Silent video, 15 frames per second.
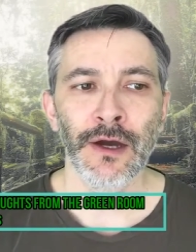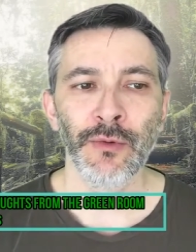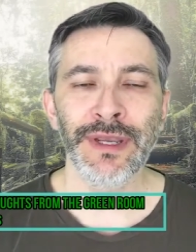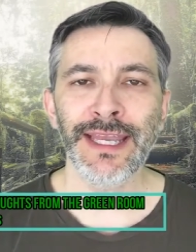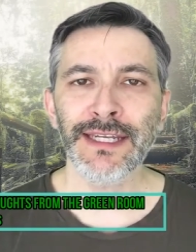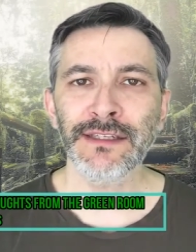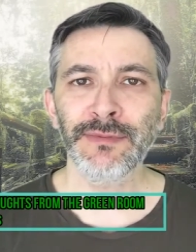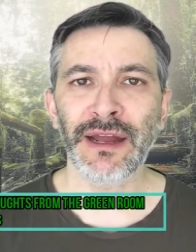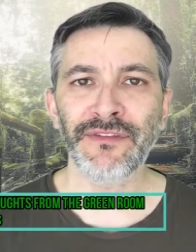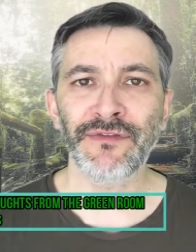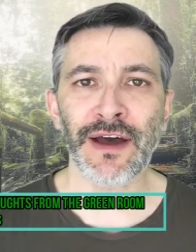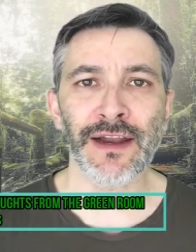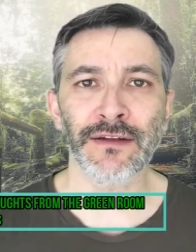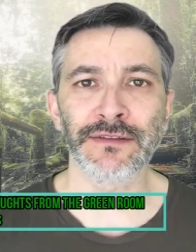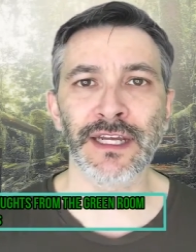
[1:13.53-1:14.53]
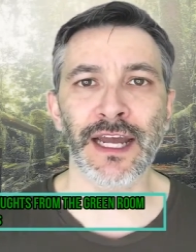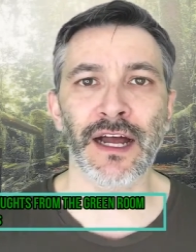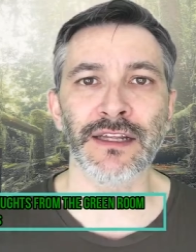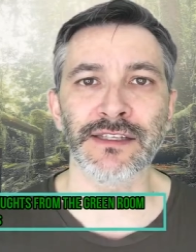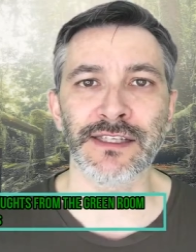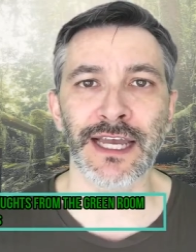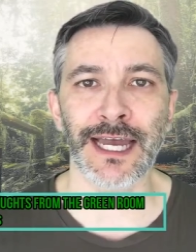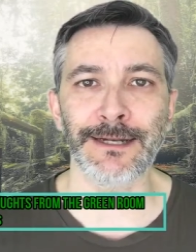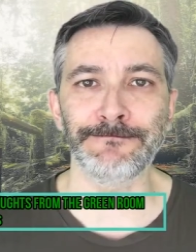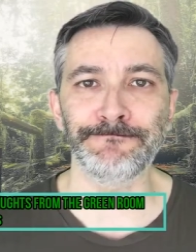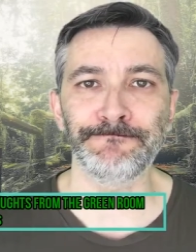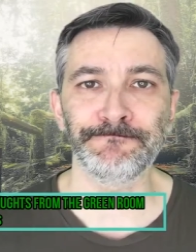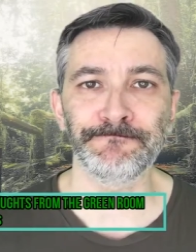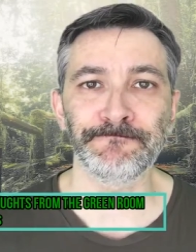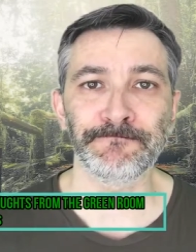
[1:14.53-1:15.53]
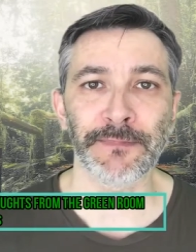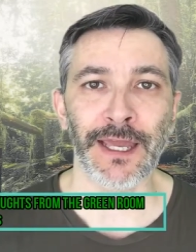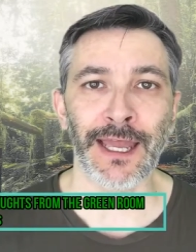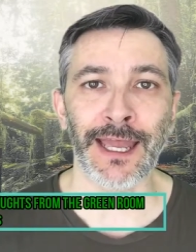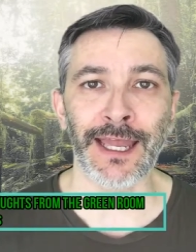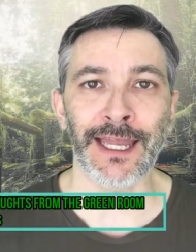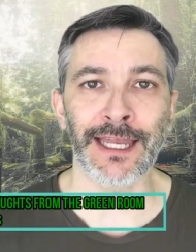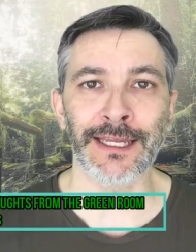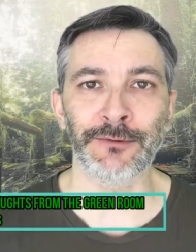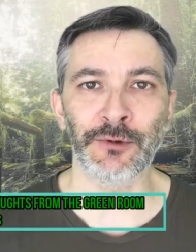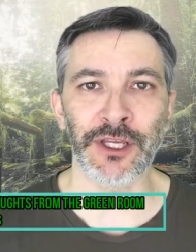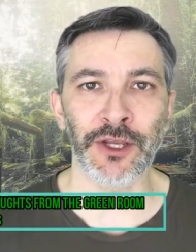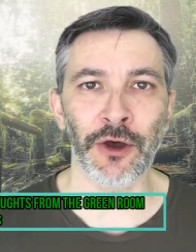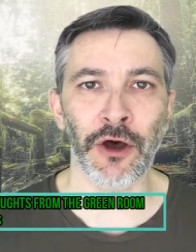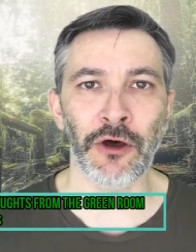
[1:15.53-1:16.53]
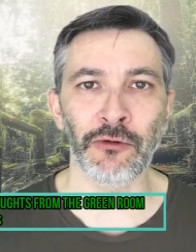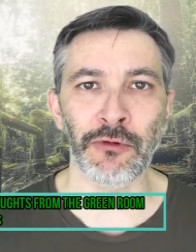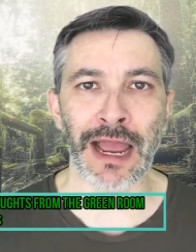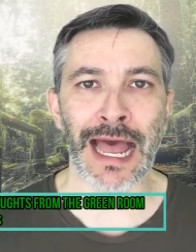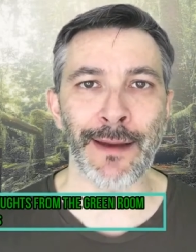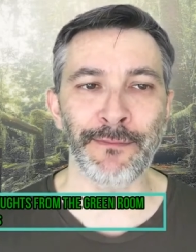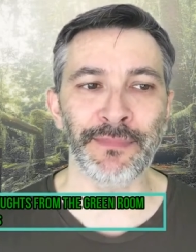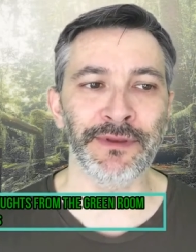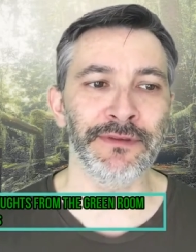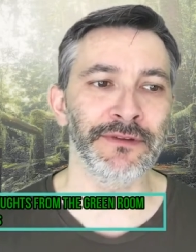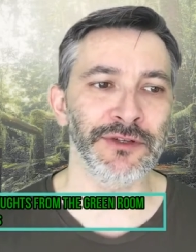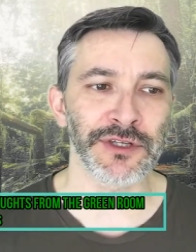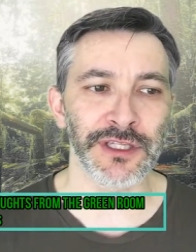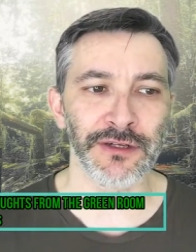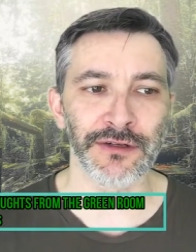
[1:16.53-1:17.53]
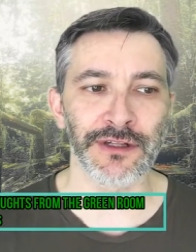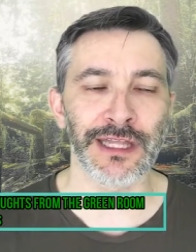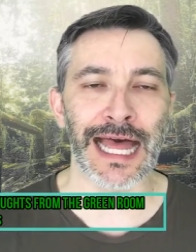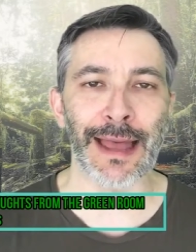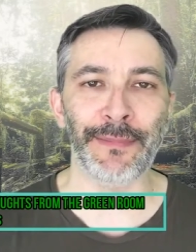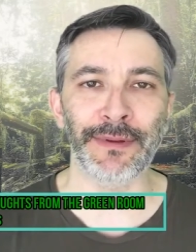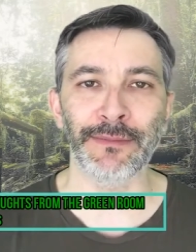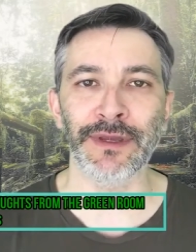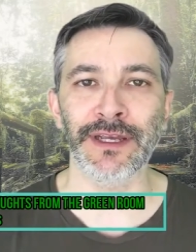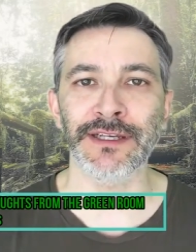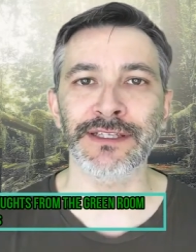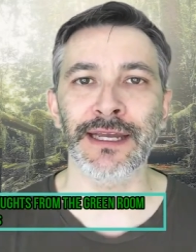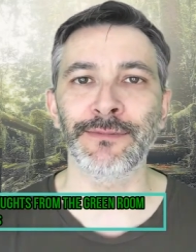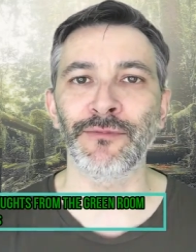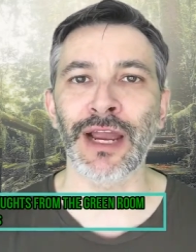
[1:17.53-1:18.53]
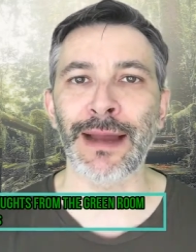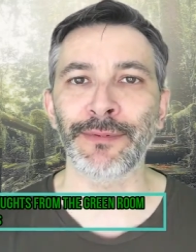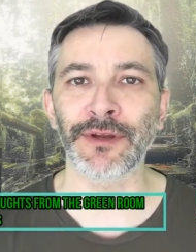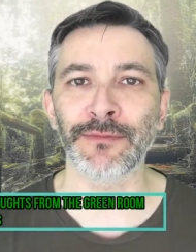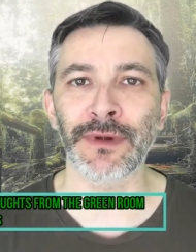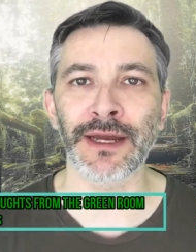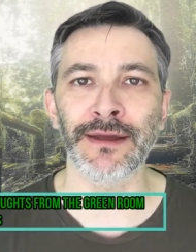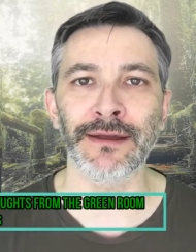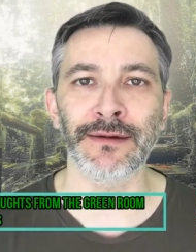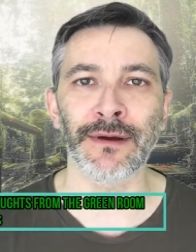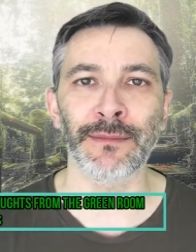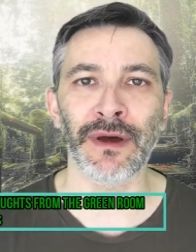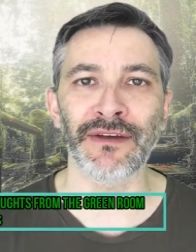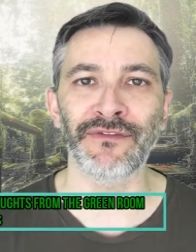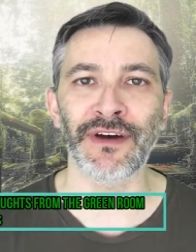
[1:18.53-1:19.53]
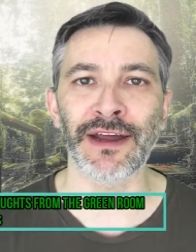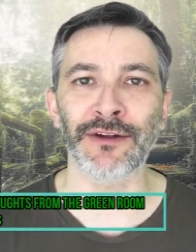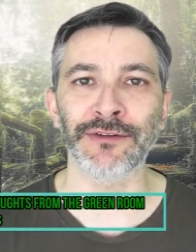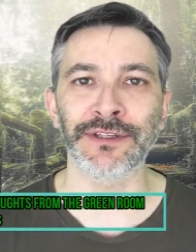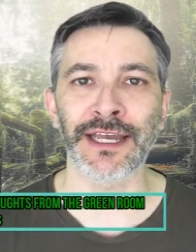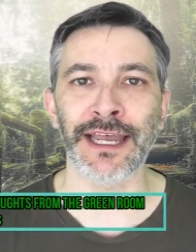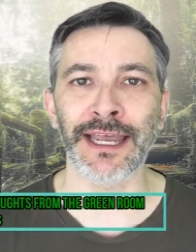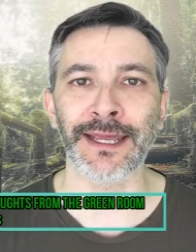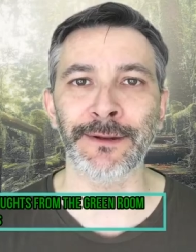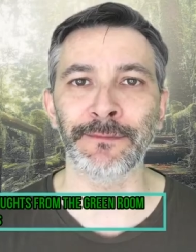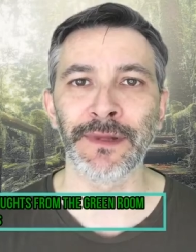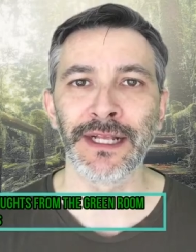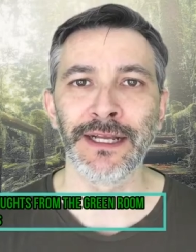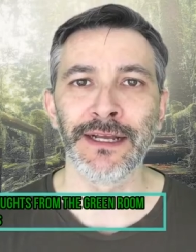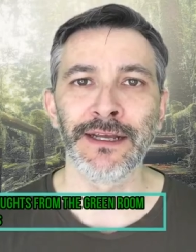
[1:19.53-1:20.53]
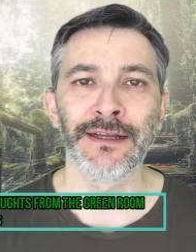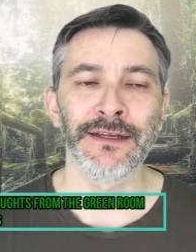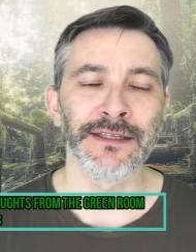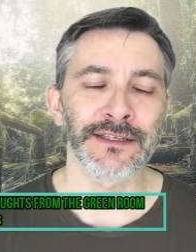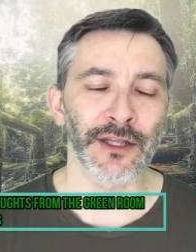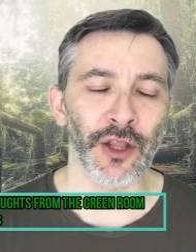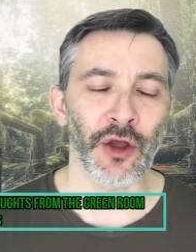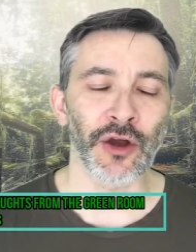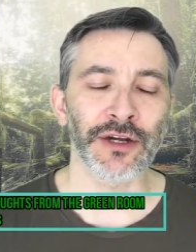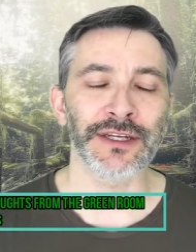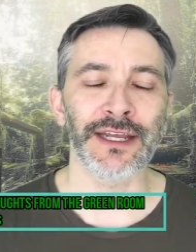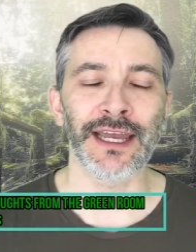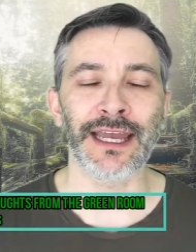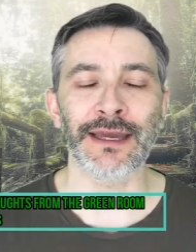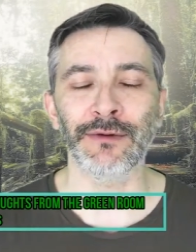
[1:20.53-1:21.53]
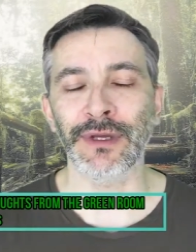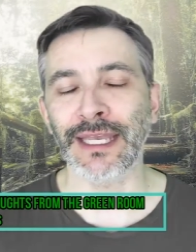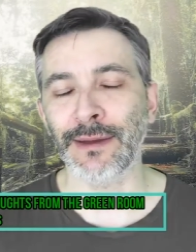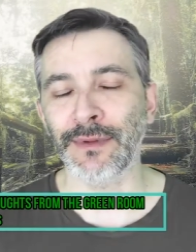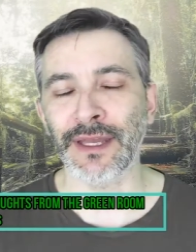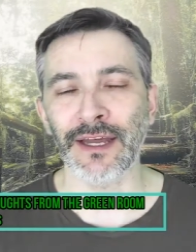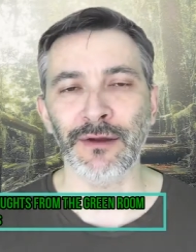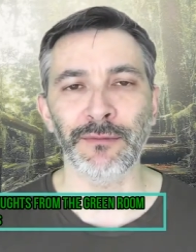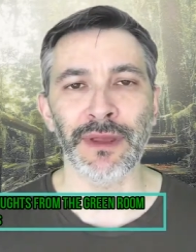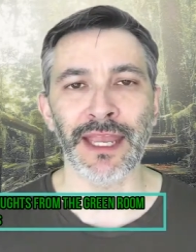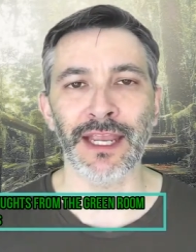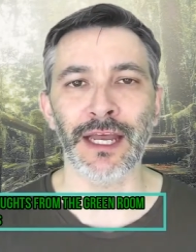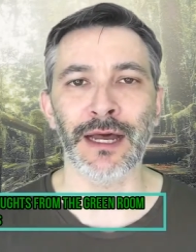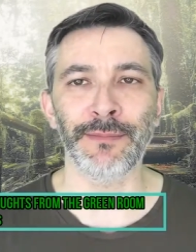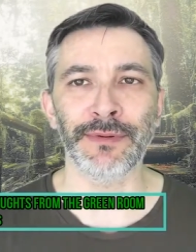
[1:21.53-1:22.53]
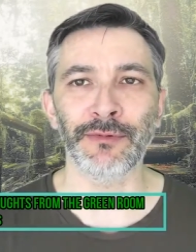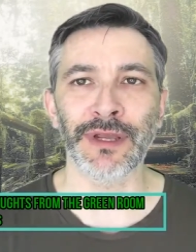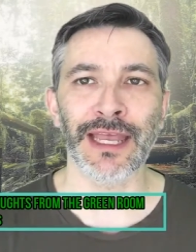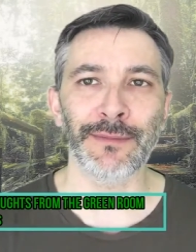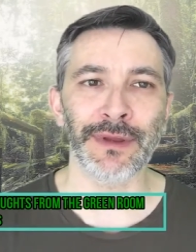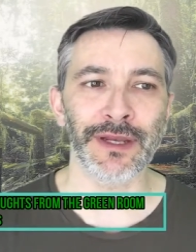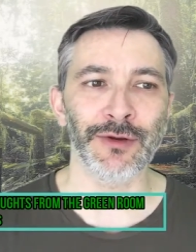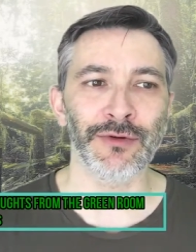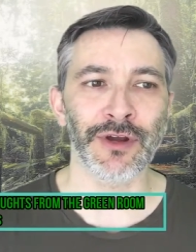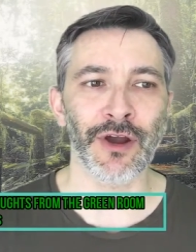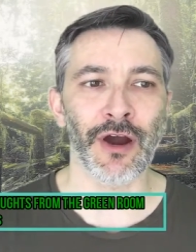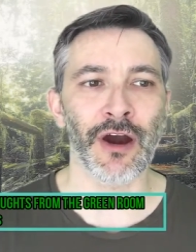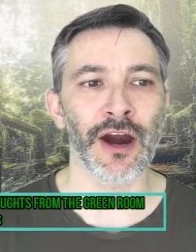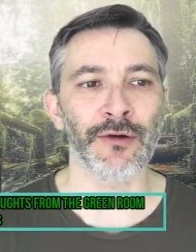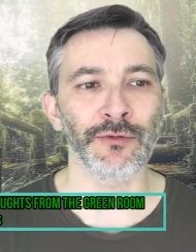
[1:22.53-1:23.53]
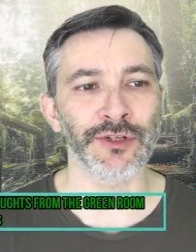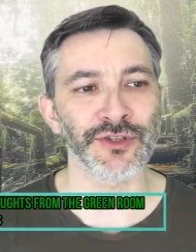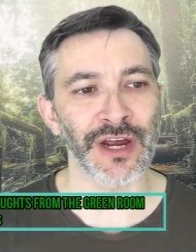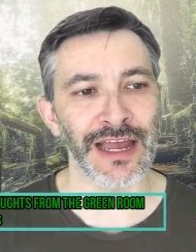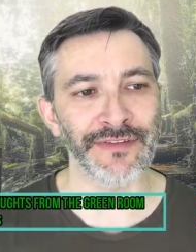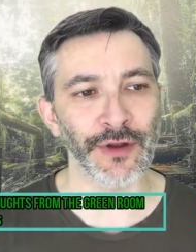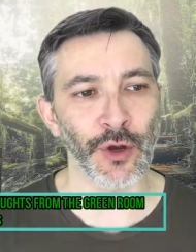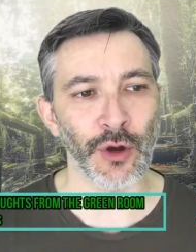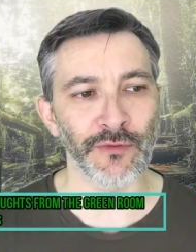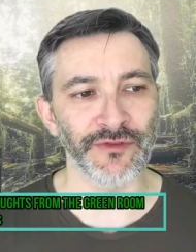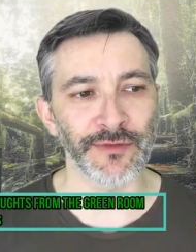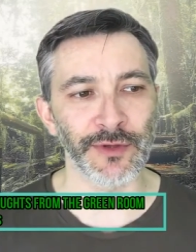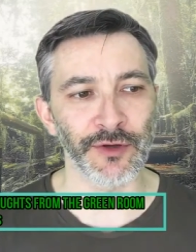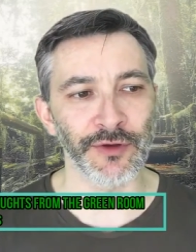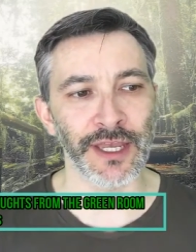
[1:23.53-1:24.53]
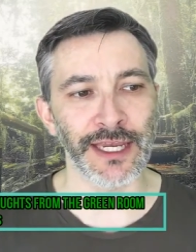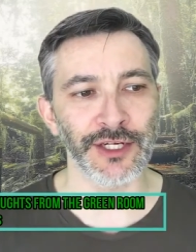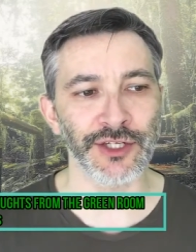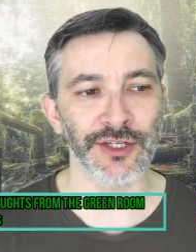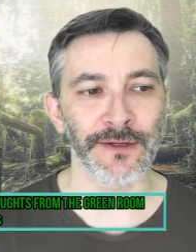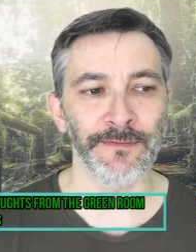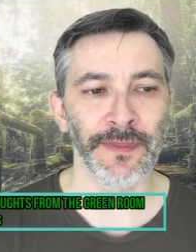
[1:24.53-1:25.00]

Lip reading: We get to my final day on set, and we call wrap, and there's a little clapping because I'm wrapped on my final day, and it's a long day, and we get me out of makeup, and we get me into a car, and we're driving home from location.